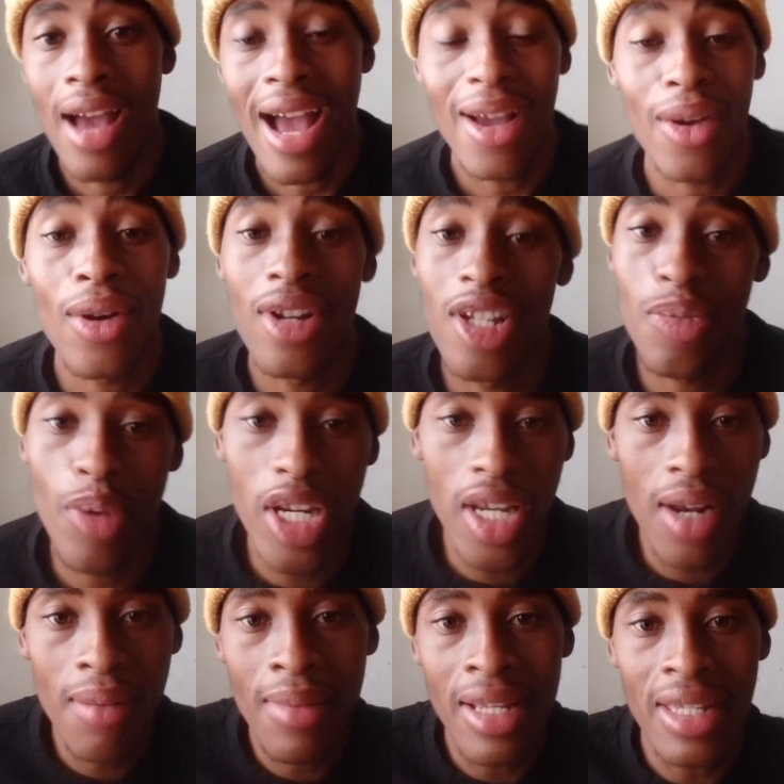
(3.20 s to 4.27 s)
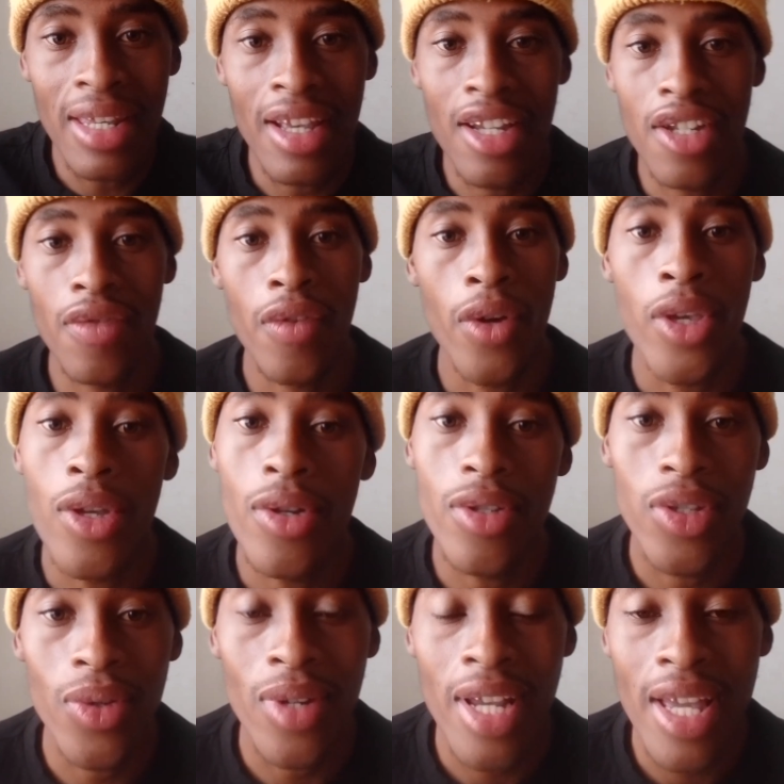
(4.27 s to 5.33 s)
I got a special message for you
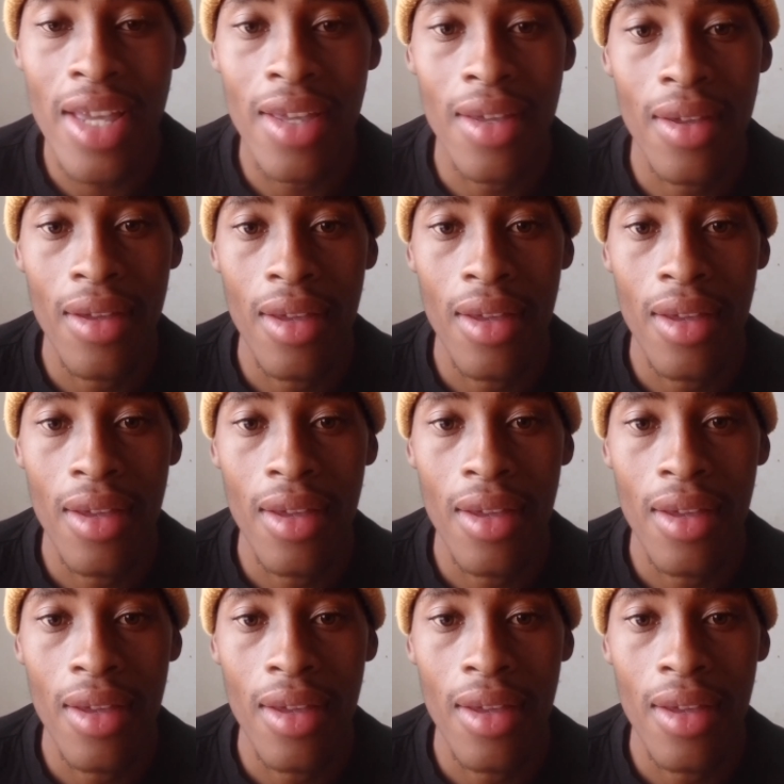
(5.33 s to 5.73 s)
today.